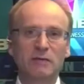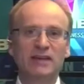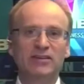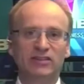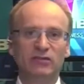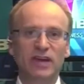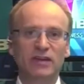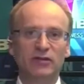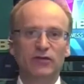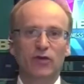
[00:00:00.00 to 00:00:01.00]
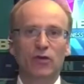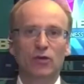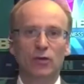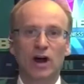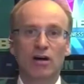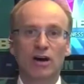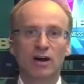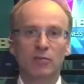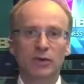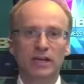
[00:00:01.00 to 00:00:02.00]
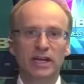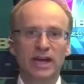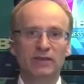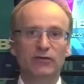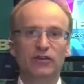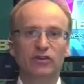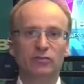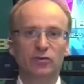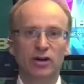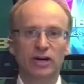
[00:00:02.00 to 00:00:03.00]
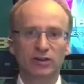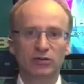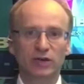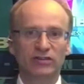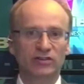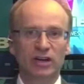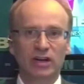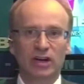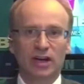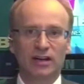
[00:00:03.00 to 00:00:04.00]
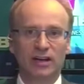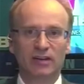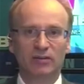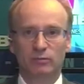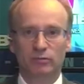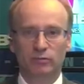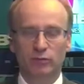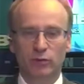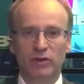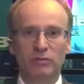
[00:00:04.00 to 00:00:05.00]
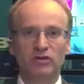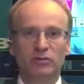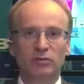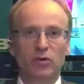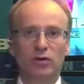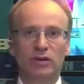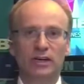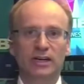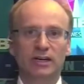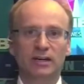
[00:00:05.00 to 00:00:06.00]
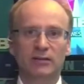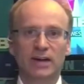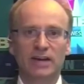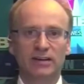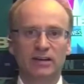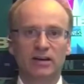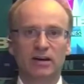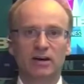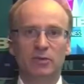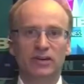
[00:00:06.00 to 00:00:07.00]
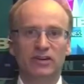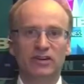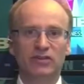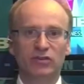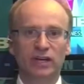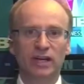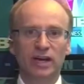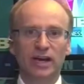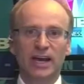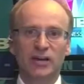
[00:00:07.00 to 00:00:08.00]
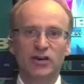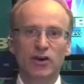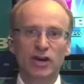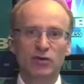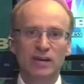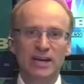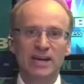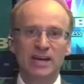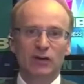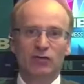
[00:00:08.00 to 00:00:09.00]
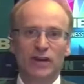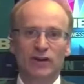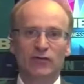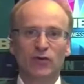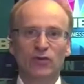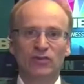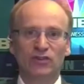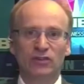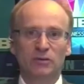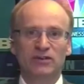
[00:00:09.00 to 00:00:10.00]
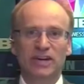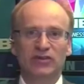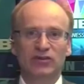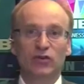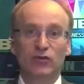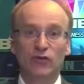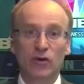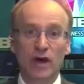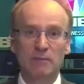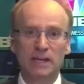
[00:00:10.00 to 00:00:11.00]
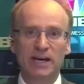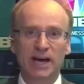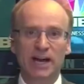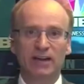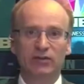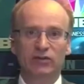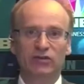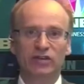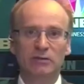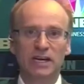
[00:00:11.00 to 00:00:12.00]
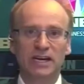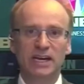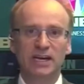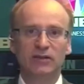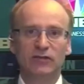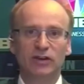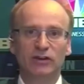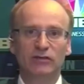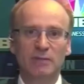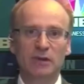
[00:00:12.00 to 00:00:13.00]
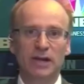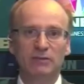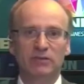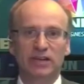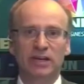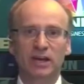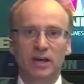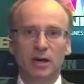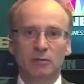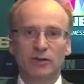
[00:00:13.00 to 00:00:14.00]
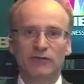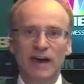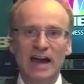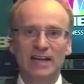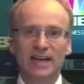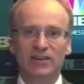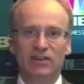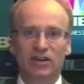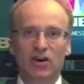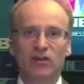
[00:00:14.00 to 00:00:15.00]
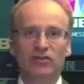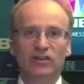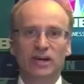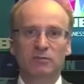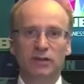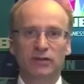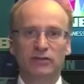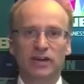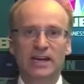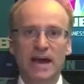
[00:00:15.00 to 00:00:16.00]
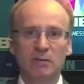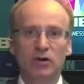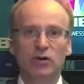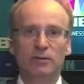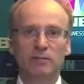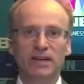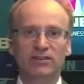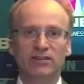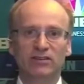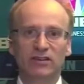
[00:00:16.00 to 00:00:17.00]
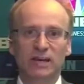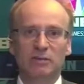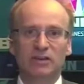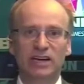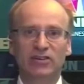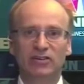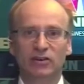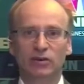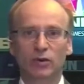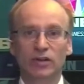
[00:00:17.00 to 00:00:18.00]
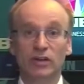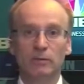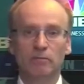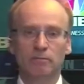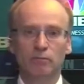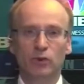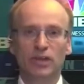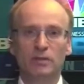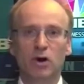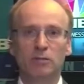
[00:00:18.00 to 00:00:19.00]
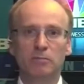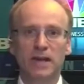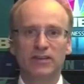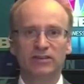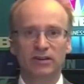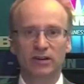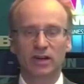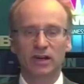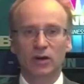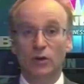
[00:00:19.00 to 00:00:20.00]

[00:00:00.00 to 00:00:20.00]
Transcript: a momentous event for our company and for this product, which is probably the most important clinical event in our company's history. It not only reinforces the potential for Epidiolex or CBD in the field of epilepsy, but validates the concept of cannabinoid medicines and their potential within, the, within modern medicine.